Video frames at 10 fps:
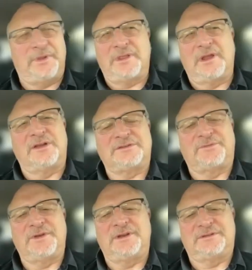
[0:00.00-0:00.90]
but they
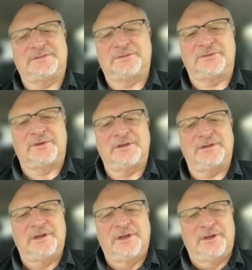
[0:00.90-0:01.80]
Phoenix. It was a great
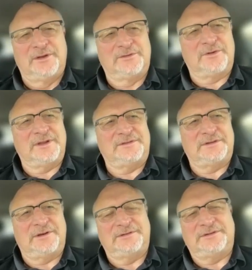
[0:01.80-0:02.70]
it was a great
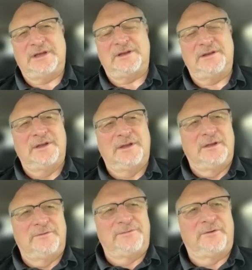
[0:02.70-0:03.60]
series. They had
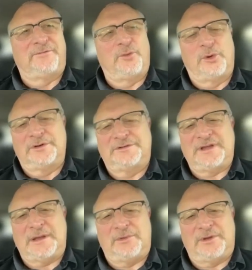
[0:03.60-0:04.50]
Phil Ford,
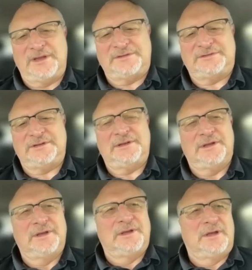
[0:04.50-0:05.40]
Sam Lacey,
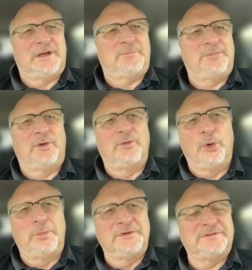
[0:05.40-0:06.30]
uh, Bill
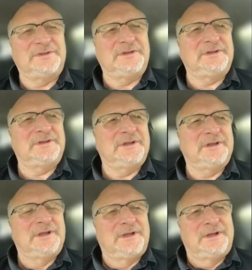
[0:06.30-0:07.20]
Robinzine,
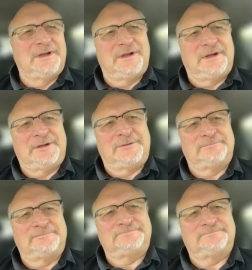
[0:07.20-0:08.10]

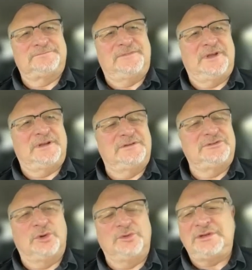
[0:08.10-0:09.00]
um, uh,
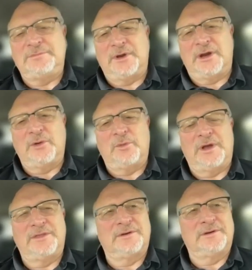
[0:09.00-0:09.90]
Josie
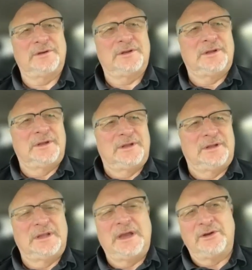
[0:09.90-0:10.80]
Meriweather,
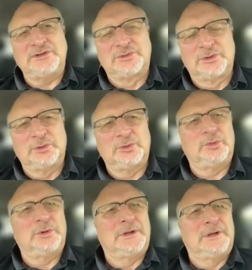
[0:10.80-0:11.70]
Larry
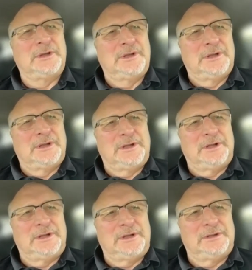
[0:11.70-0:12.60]
Drew.
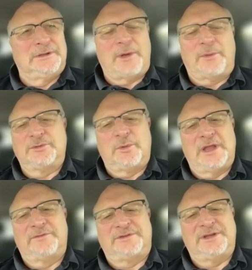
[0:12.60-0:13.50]
Uh, that was a
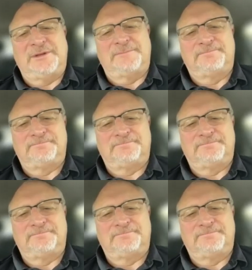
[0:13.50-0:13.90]
whale of a team